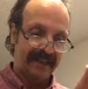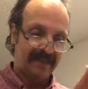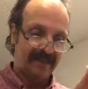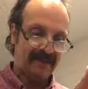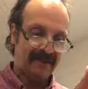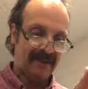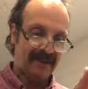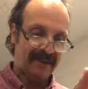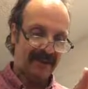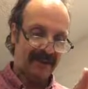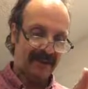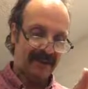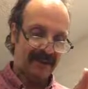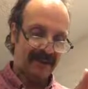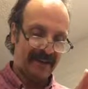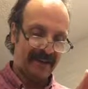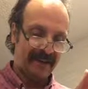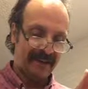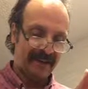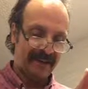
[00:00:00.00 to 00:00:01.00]
It was just
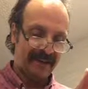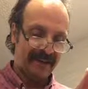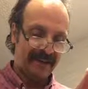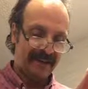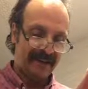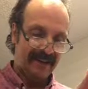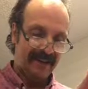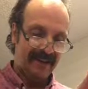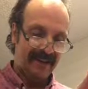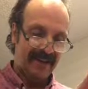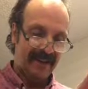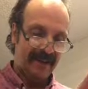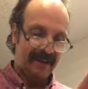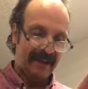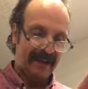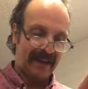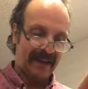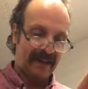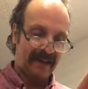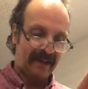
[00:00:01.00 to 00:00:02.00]
the honey
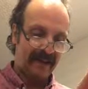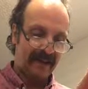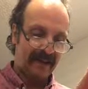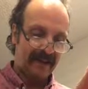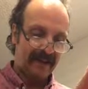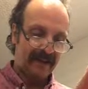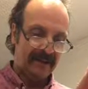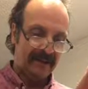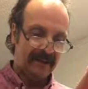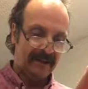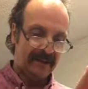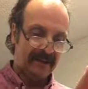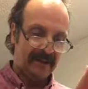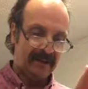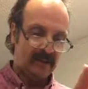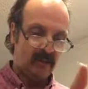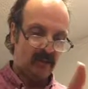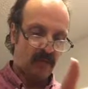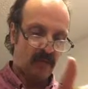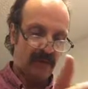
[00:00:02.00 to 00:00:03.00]
coming out. So
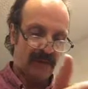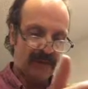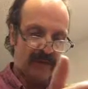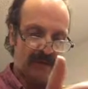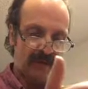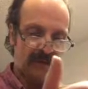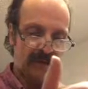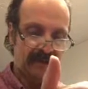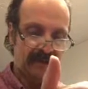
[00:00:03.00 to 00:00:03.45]
that's 1,